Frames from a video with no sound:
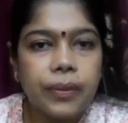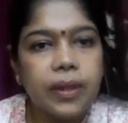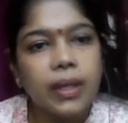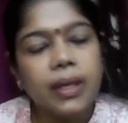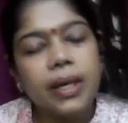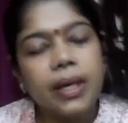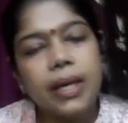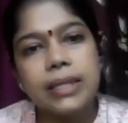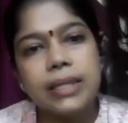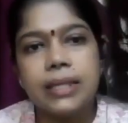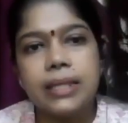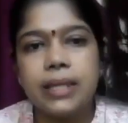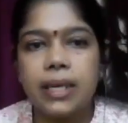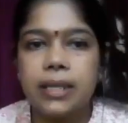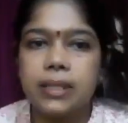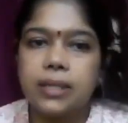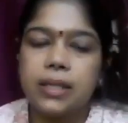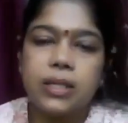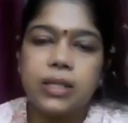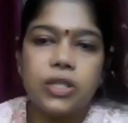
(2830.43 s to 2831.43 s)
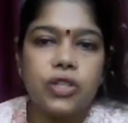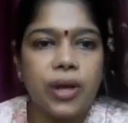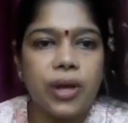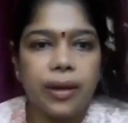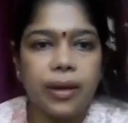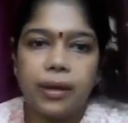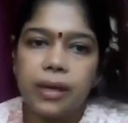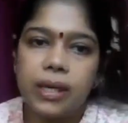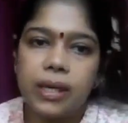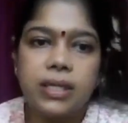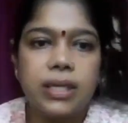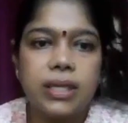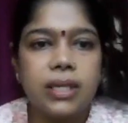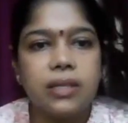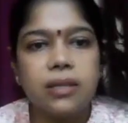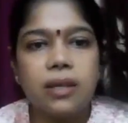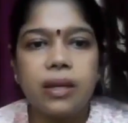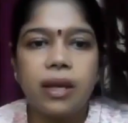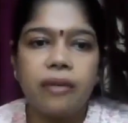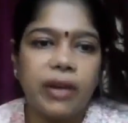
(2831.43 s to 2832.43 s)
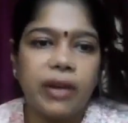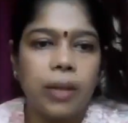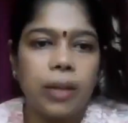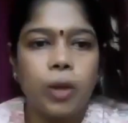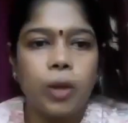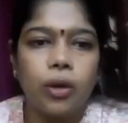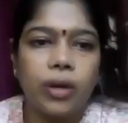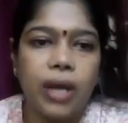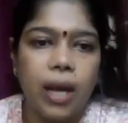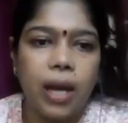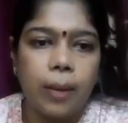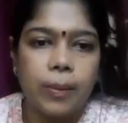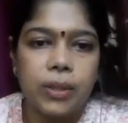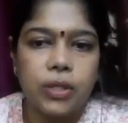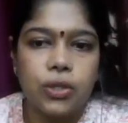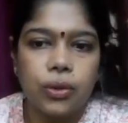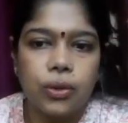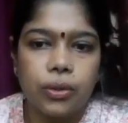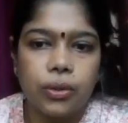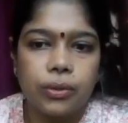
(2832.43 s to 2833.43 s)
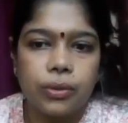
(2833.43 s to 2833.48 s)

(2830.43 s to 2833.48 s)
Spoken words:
Yes, it's there. It's easily available on Amazon.